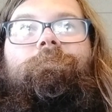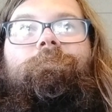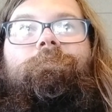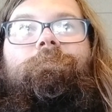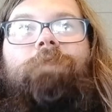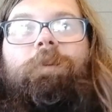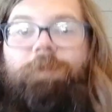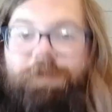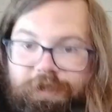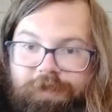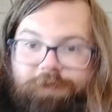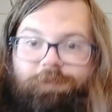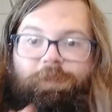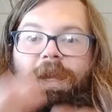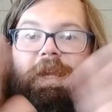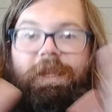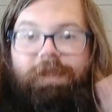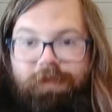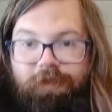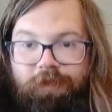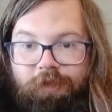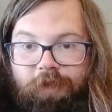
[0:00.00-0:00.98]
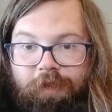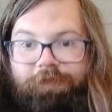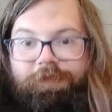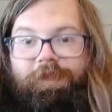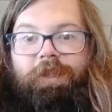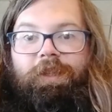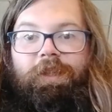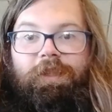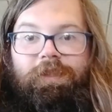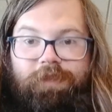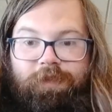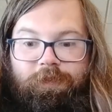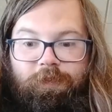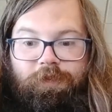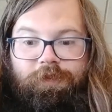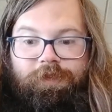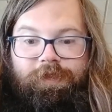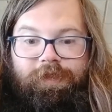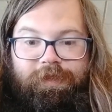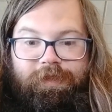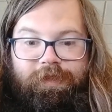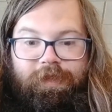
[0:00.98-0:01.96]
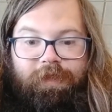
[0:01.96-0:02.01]
let me just pass it off to customer
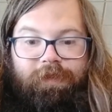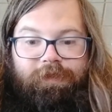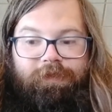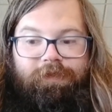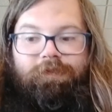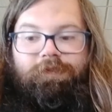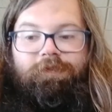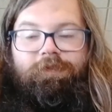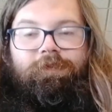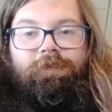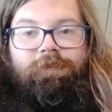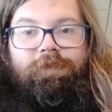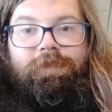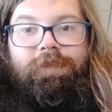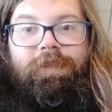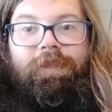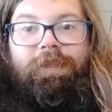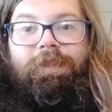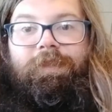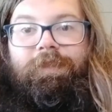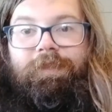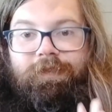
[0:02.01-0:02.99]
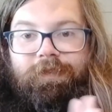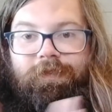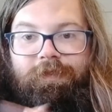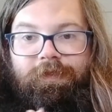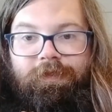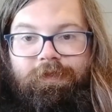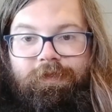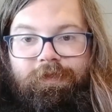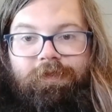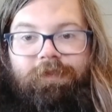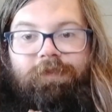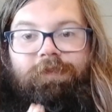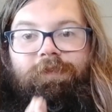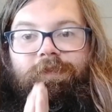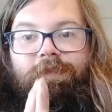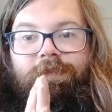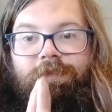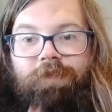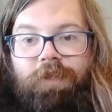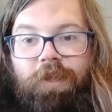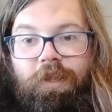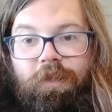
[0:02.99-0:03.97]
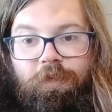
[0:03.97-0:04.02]
success. It's like,
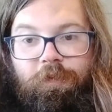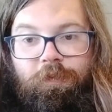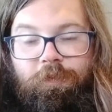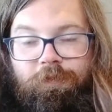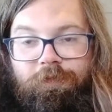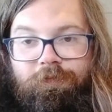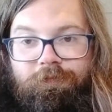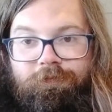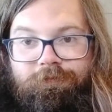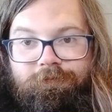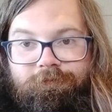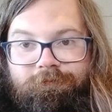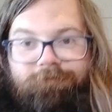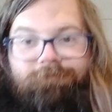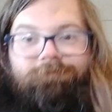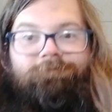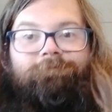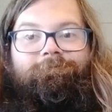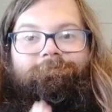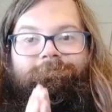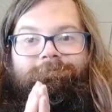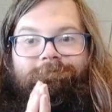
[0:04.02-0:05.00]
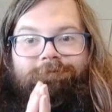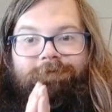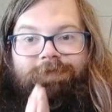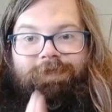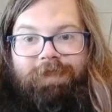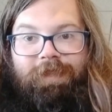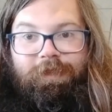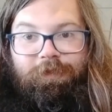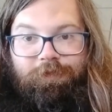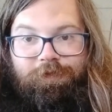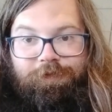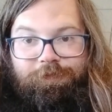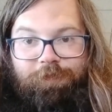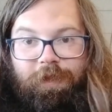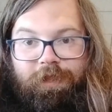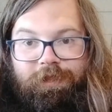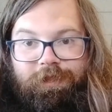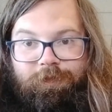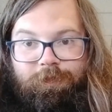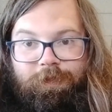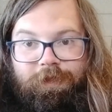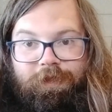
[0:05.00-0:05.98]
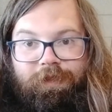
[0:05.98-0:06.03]
no, take
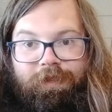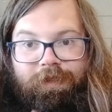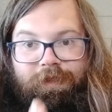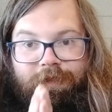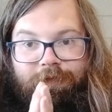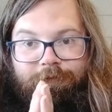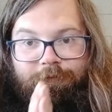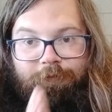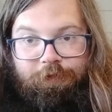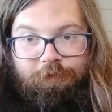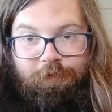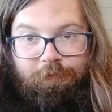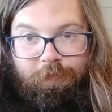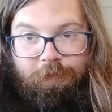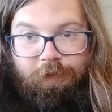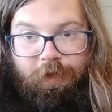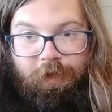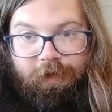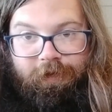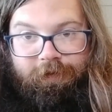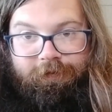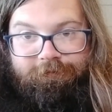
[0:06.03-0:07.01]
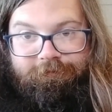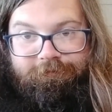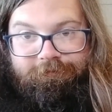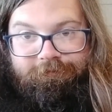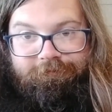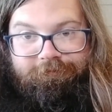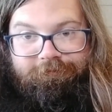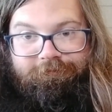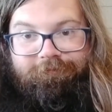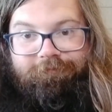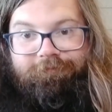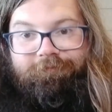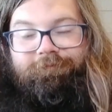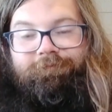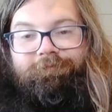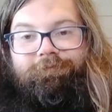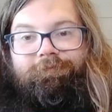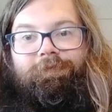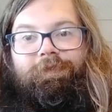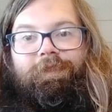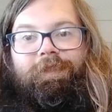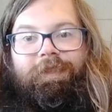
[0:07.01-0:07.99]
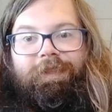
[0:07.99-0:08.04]
responsibility for your part.
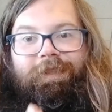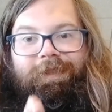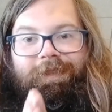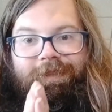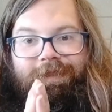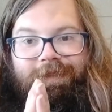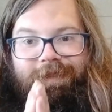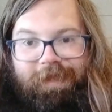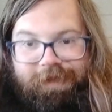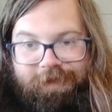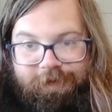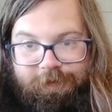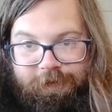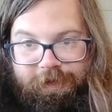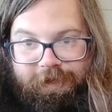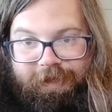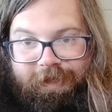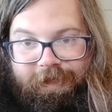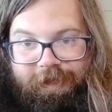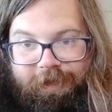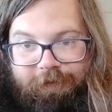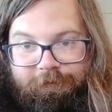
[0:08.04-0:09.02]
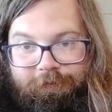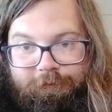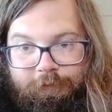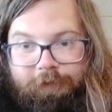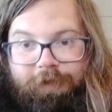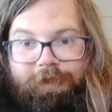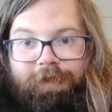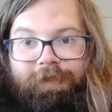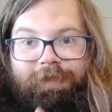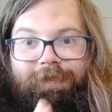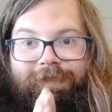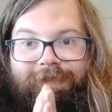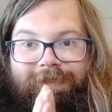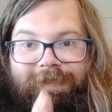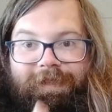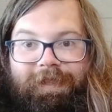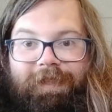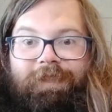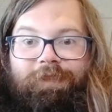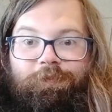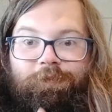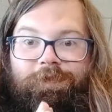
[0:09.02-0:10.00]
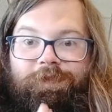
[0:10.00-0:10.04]
That's what I have for you.
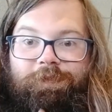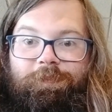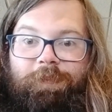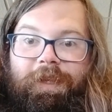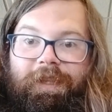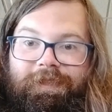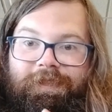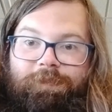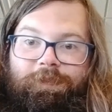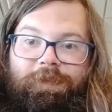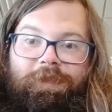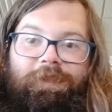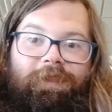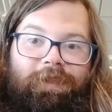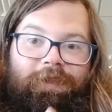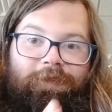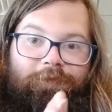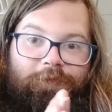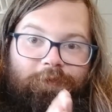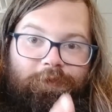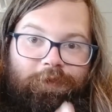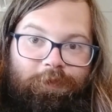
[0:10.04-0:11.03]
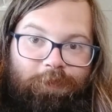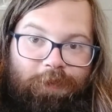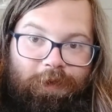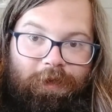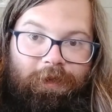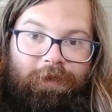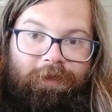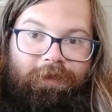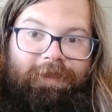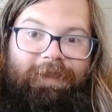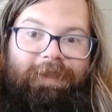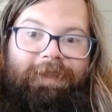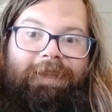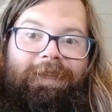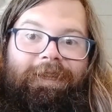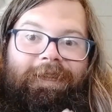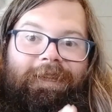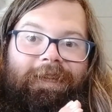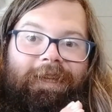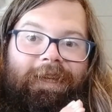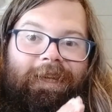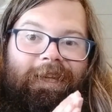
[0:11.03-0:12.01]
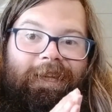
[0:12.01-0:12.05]
Take responsibility for your part.
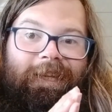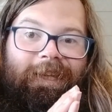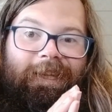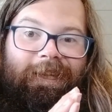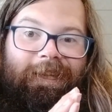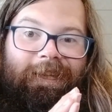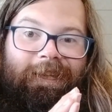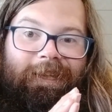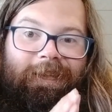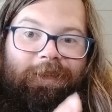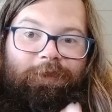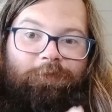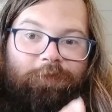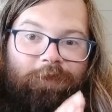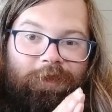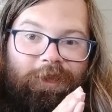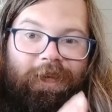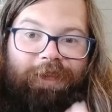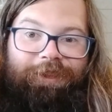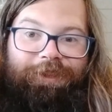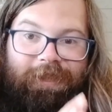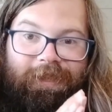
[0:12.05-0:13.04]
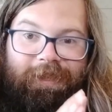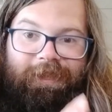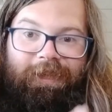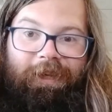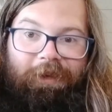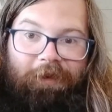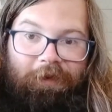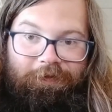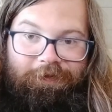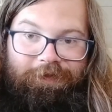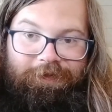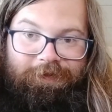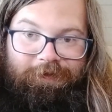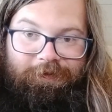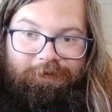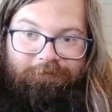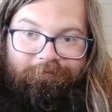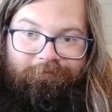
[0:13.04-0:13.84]
If nothing else,